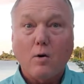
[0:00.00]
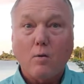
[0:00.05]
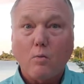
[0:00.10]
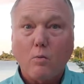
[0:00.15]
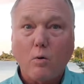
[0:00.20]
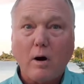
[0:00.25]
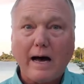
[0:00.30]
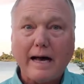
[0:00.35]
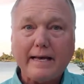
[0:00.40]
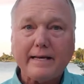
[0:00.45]

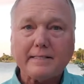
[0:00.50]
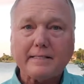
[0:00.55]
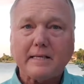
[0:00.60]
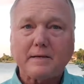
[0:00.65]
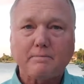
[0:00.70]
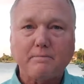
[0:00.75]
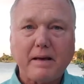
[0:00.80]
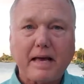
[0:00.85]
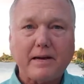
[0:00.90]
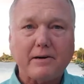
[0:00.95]
Why is
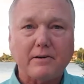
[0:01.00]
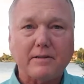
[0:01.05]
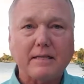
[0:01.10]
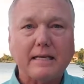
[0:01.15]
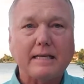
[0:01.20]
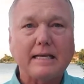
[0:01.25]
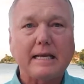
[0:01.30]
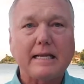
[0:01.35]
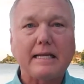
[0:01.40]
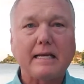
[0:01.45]
it better
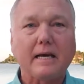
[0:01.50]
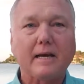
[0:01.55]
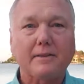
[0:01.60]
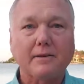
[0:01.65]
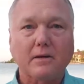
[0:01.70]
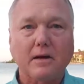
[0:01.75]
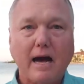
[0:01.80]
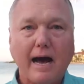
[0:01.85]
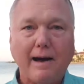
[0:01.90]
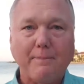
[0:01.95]
than any
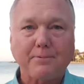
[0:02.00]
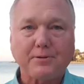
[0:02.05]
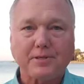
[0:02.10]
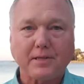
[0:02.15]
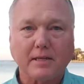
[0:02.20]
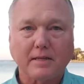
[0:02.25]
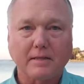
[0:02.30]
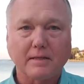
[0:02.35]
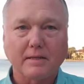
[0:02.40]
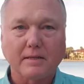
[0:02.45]
other
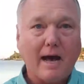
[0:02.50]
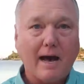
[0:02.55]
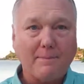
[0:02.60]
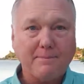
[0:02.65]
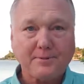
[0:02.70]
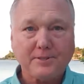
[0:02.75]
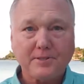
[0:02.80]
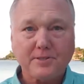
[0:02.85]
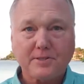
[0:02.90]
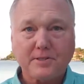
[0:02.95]
option?
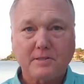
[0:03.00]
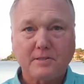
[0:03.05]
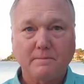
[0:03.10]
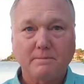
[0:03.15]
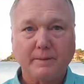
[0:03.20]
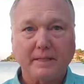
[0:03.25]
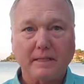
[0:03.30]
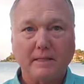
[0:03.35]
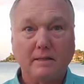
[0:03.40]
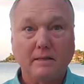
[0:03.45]
Options
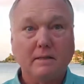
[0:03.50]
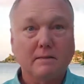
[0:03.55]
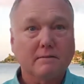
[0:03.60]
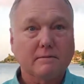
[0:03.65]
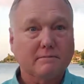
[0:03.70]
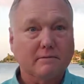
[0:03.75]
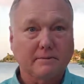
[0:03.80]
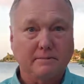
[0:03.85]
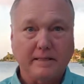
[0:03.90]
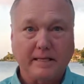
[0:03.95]
could be
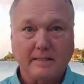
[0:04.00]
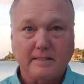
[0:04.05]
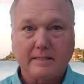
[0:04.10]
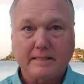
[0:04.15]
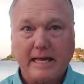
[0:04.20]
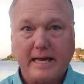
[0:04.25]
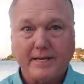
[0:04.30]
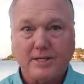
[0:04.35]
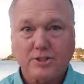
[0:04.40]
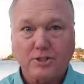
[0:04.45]
remain
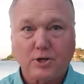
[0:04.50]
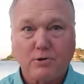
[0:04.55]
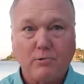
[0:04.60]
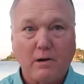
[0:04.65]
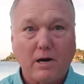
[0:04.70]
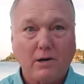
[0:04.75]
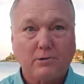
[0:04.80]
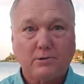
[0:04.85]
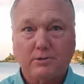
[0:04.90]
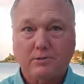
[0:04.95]
status
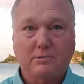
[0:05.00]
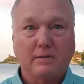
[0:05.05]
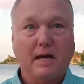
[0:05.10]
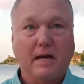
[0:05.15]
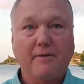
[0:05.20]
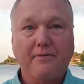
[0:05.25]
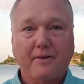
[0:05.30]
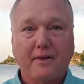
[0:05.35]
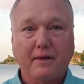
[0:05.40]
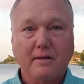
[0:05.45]
quo, do
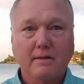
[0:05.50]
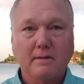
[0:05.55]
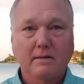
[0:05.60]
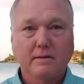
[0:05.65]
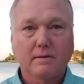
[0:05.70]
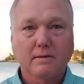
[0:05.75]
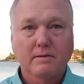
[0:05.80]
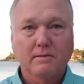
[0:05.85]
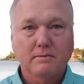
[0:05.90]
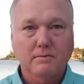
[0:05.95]
nothing,
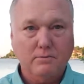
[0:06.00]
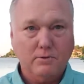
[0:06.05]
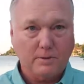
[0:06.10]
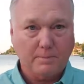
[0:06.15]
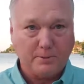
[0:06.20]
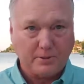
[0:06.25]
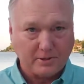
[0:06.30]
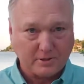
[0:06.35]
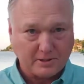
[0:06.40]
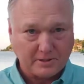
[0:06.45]
or
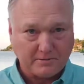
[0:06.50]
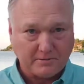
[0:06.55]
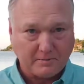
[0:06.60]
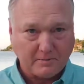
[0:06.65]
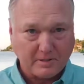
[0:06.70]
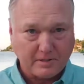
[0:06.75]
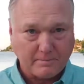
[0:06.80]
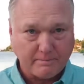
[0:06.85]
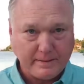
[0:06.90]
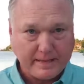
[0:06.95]
purchase
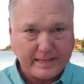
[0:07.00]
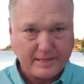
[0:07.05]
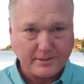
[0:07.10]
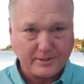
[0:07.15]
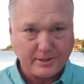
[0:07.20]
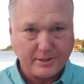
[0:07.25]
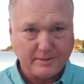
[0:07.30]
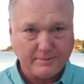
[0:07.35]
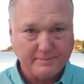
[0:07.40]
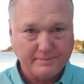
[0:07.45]
from a
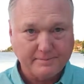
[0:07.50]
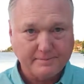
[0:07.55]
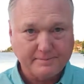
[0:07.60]
competitor.